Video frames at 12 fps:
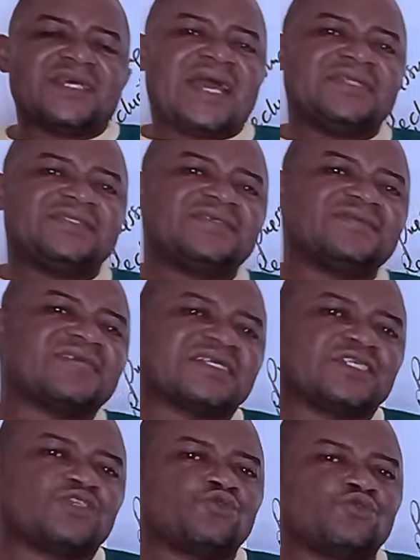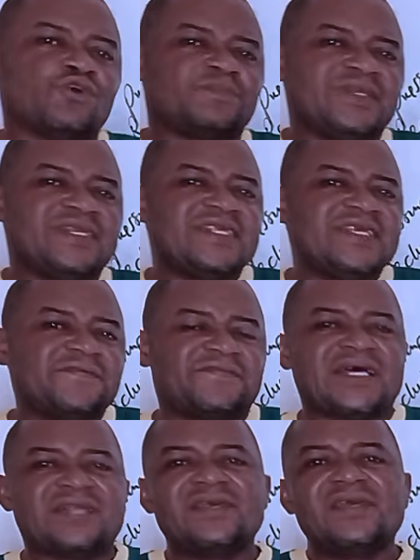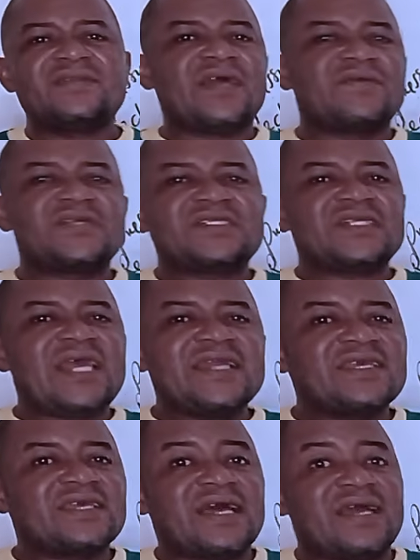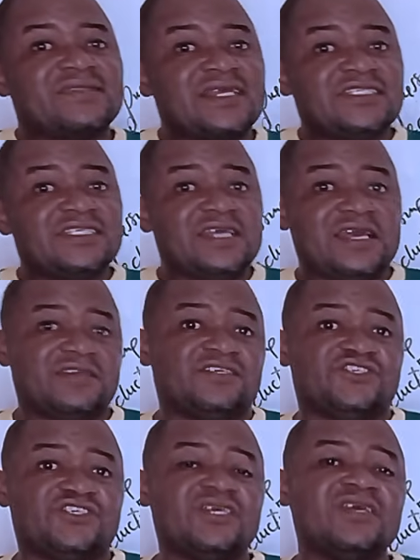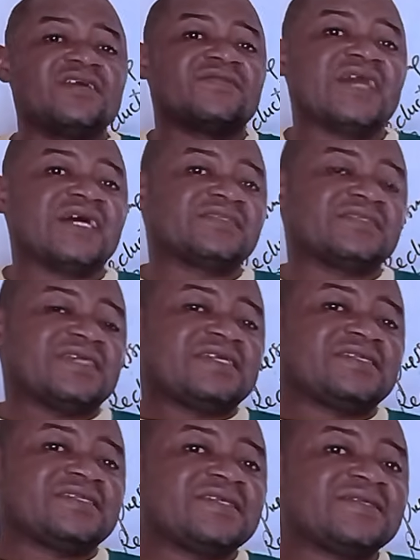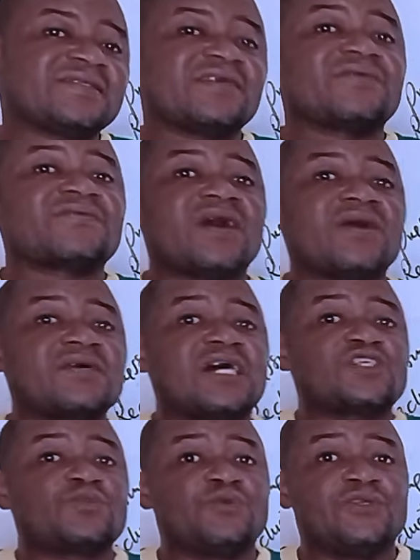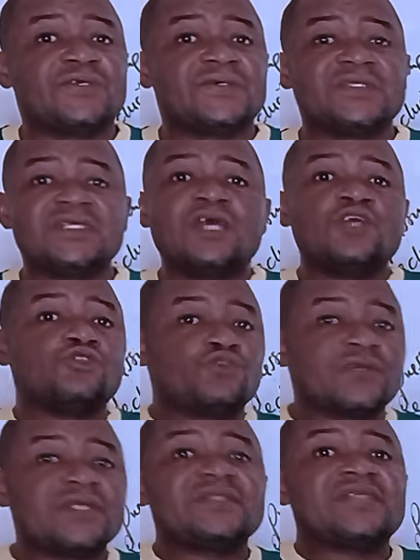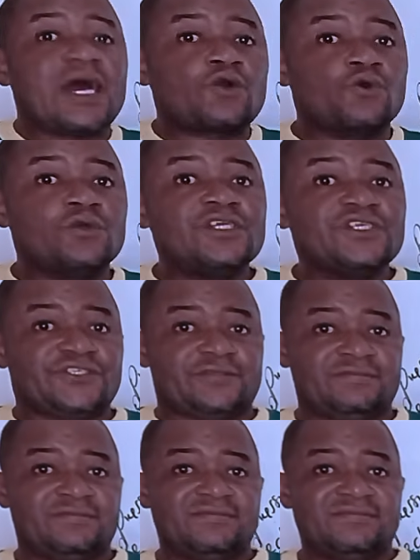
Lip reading: ideal gases do not believe that there is any kinetic energy that exists around gas molecules during their collision.